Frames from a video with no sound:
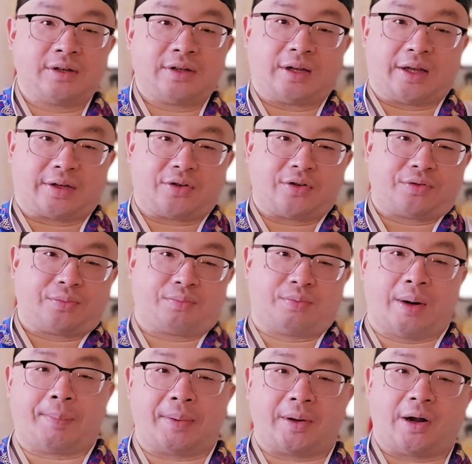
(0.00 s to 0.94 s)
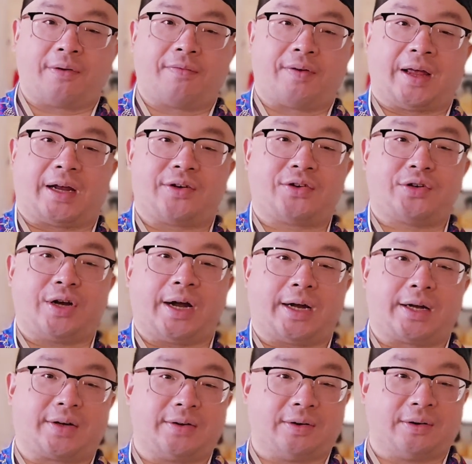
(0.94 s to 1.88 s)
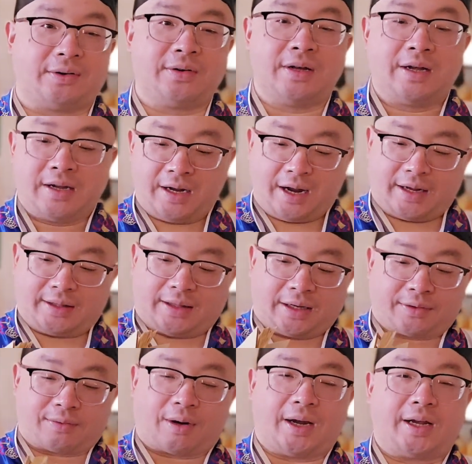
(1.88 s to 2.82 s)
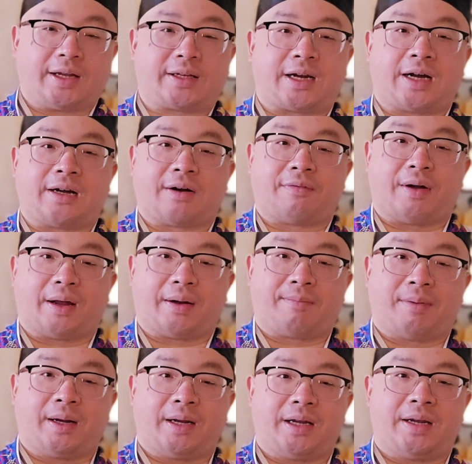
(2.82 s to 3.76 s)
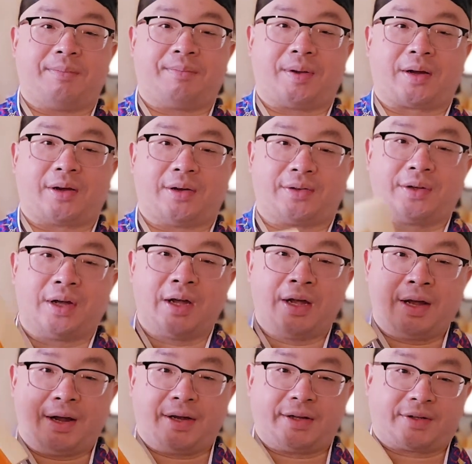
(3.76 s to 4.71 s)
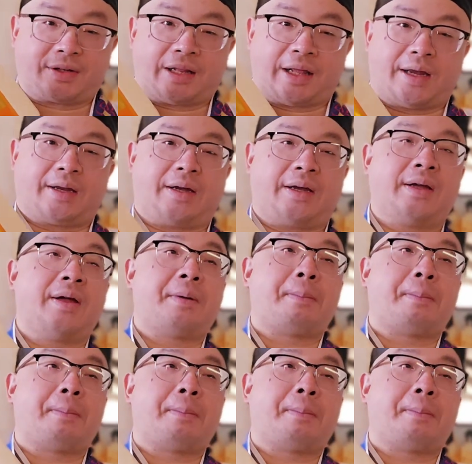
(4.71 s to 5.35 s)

like just rip it off like a check, and that's why it's kind of like money, because it's like